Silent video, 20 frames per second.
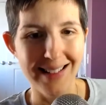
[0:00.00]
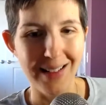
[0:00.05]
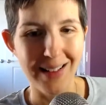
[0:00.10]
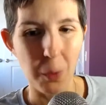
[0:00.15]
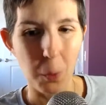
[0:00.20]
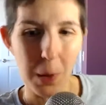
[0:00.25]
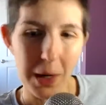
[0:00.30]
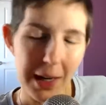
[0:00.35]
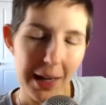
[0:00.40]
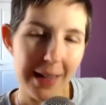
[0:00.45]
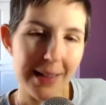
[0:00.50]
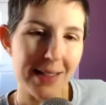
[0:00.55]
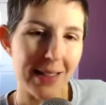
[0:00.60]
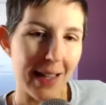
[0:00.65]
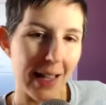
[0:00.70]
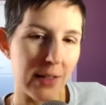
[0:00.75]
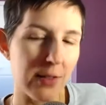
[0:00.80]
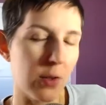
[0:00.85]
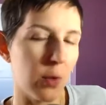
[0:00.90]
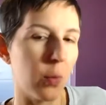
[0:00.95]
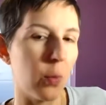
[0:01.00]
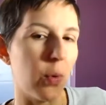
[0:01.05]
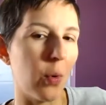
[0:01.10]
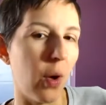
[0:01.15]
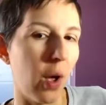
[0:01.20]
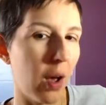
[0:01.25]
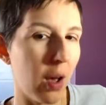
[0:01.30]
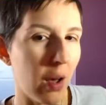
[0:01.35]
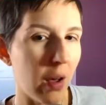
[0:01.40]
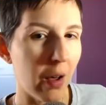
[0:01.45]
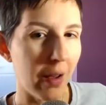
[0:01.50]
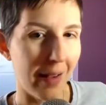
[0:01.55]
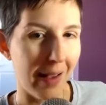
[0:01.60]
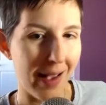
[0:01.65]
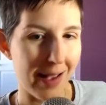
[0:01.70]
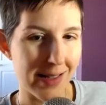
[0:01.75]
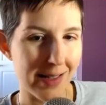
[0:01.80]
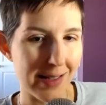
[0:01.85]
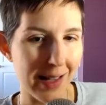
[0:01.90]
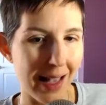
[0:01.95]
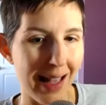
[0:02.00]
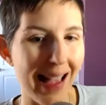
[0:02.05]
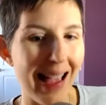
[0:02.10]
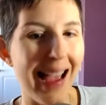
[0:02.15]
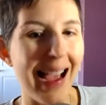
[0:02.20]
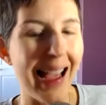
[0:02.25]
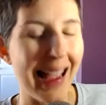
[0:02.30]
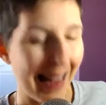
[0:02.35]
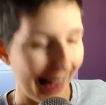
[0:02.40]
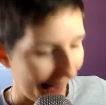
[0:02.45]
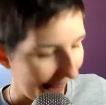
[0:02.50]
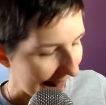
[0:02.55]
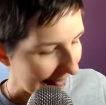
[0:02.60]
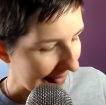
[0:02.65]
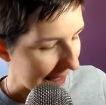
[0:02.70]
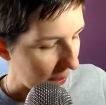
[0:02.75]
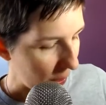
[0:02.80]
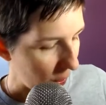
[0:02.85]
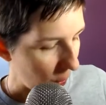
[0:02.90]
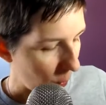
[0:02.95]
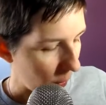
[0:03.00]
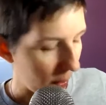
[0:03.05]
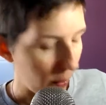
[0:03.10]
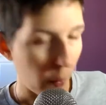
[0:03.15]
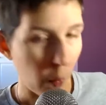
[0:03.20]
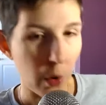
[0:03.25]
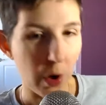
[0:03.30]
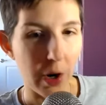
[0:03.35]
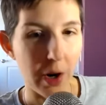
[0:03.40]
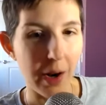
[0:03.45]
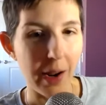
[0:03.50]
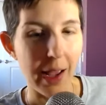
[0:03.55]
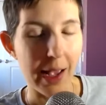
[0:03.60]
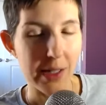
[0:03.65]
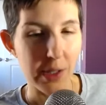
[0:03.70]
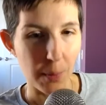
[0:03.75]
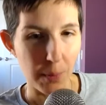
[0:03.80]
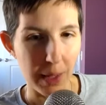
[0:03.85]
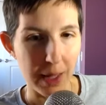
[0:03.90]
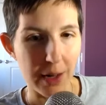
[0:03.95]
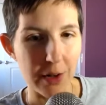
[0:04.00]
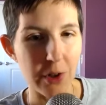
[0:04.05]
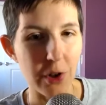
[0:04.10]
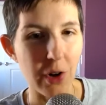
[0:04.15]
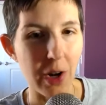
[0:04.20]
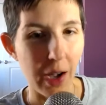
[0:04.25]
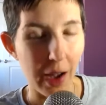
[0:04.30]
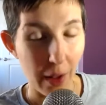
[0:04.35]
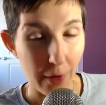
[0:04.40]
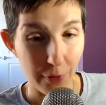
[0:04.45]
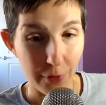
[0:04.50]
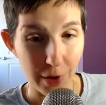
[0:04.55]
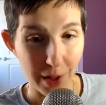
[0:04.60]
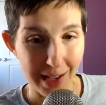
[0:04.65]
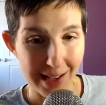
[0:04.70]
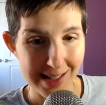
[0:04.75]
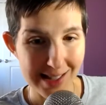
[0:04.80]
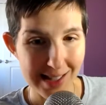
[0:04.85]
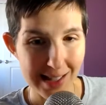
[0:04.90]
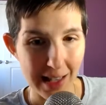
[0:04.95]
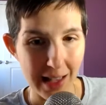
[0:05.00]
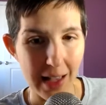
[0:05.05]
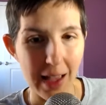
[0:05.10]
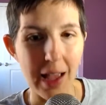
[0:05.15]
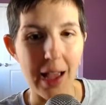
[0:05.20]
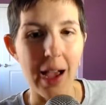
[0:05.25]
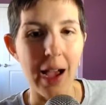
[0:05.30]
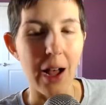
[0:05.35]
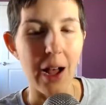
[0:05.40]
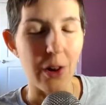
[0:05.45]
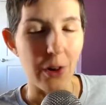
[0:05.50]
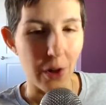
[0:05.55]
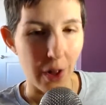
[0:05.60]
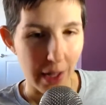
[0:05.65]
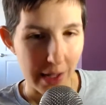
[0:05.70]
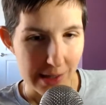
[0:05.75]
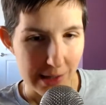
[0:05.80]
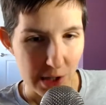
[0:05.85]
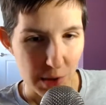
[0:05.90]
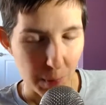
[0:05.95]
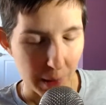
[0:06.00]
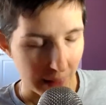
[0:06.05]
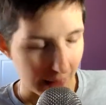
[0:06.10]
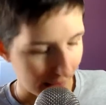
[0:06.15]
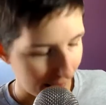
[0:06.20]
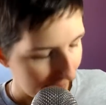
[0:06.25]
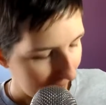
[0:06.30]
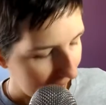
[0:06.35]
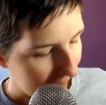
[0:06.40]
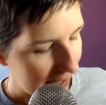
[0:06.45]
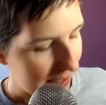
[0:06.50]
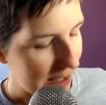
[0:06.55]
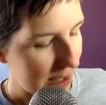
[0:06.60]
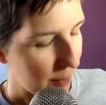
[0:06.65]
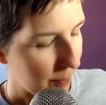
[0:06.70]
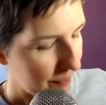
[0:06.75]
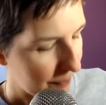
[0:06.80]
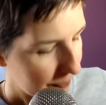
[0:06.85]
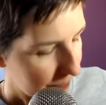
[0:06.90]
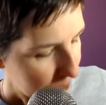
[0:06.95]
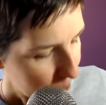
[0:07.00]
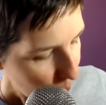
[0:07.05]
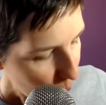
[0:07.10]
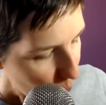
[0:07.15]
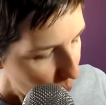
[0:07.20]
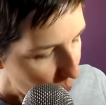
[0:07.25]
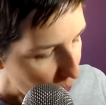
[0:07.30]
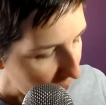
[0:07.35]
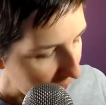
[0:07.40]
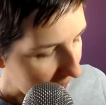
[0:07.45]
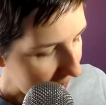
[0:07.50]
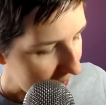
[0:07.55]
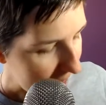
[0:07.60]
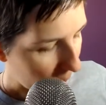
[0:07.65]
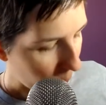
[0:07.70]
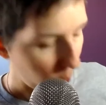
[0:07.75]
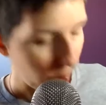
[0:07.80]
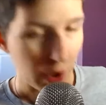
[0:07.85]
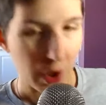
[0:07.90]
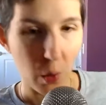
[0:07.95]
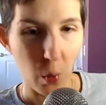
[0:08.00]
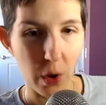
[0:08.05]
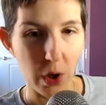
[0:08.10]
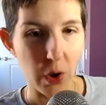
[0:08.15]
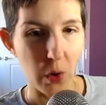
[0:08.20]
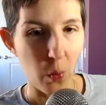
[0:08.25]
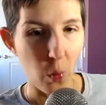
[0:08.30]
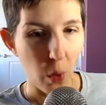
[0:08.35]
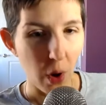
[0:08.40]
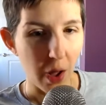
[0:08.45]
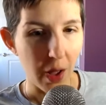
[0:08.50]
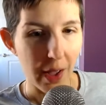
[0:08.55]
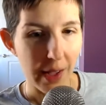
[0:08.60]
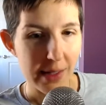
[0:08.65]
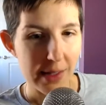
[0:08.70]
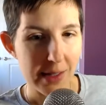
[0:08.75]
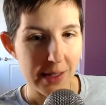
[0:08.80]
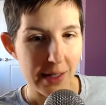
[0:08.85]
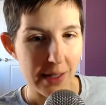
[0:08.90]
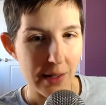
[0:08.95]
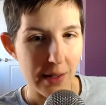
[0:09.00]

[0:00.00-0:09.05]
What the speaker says: We need to get to the root cause. I get that you want to work as a manager at Netflix. How long has this been the case? Is that really what you want?